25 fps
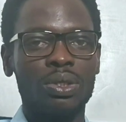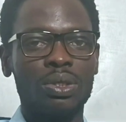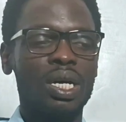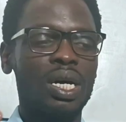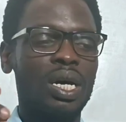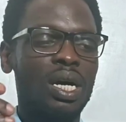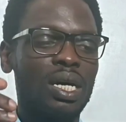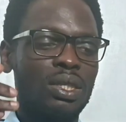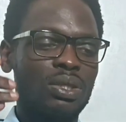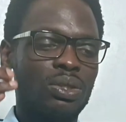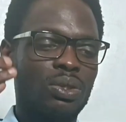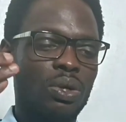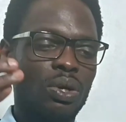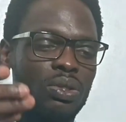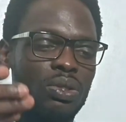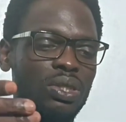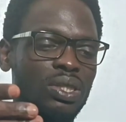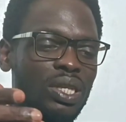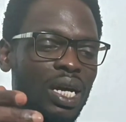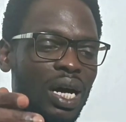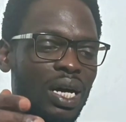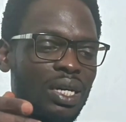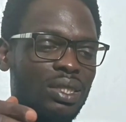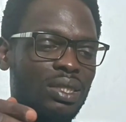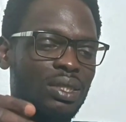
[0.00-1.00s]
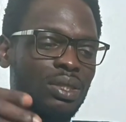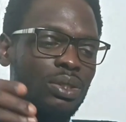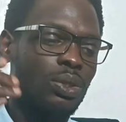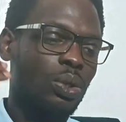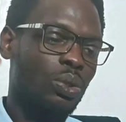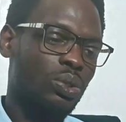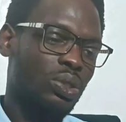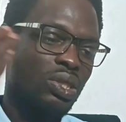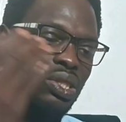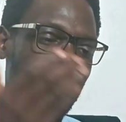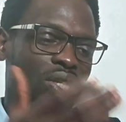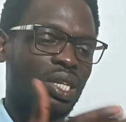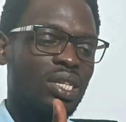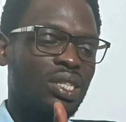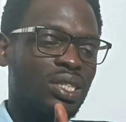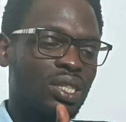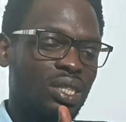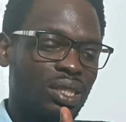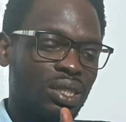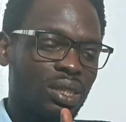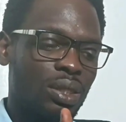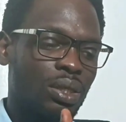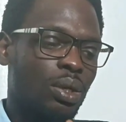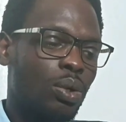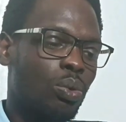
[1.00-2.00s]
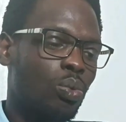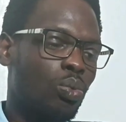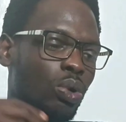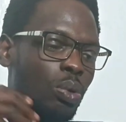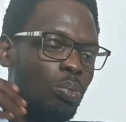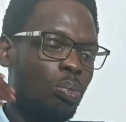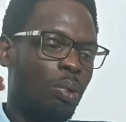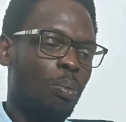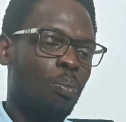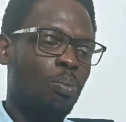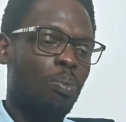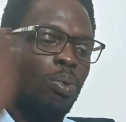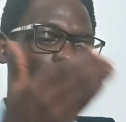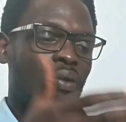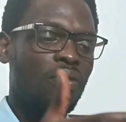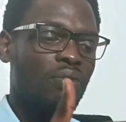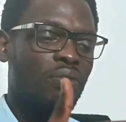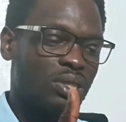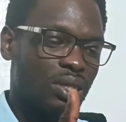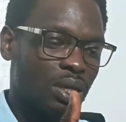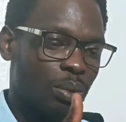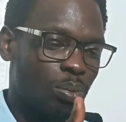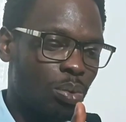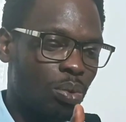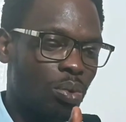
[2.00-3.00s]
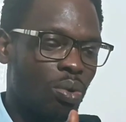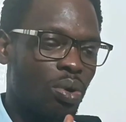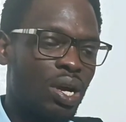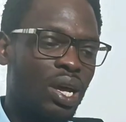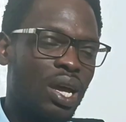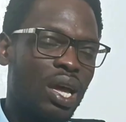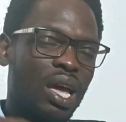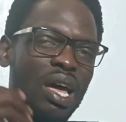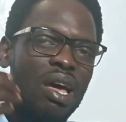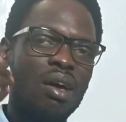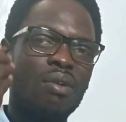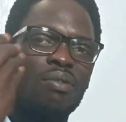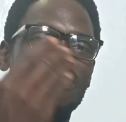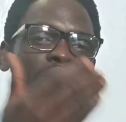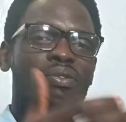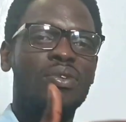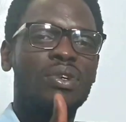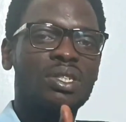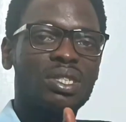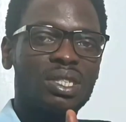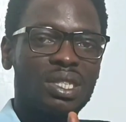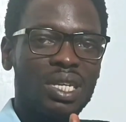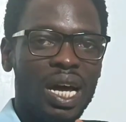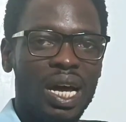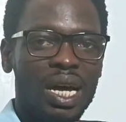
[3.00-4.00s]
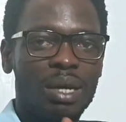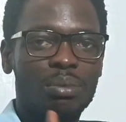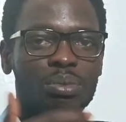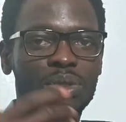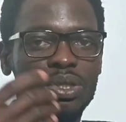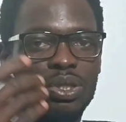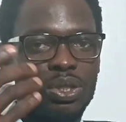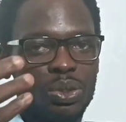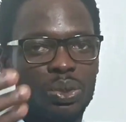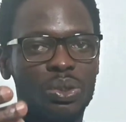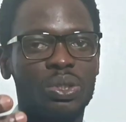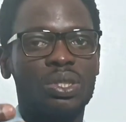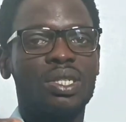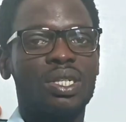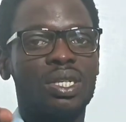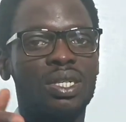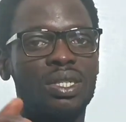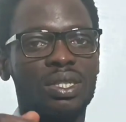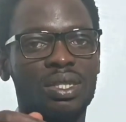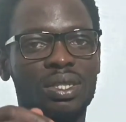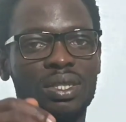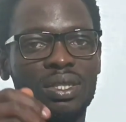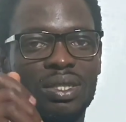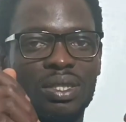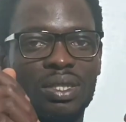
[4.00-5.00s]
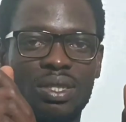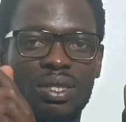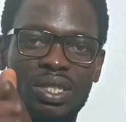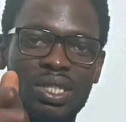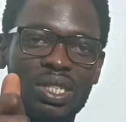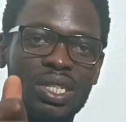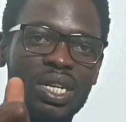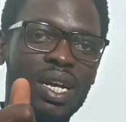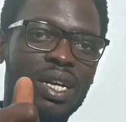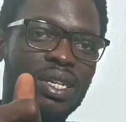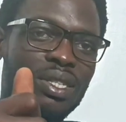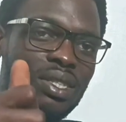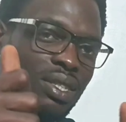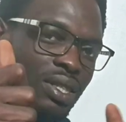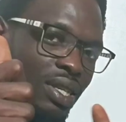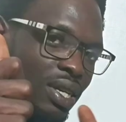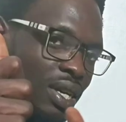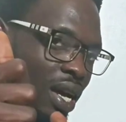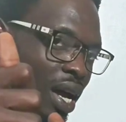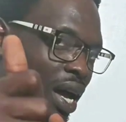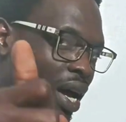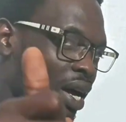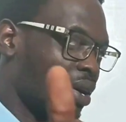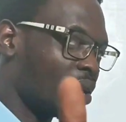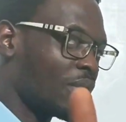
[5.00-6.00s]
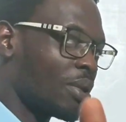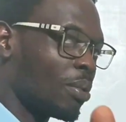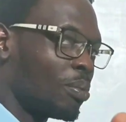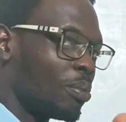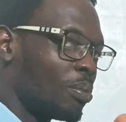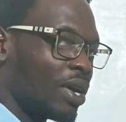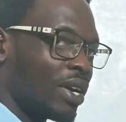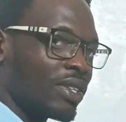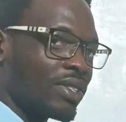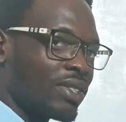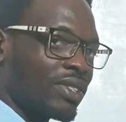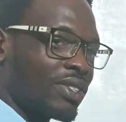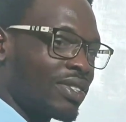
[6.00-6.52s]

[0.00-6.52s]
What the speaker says: such that your trading will be profitable every time you trade. Cheers and God bless.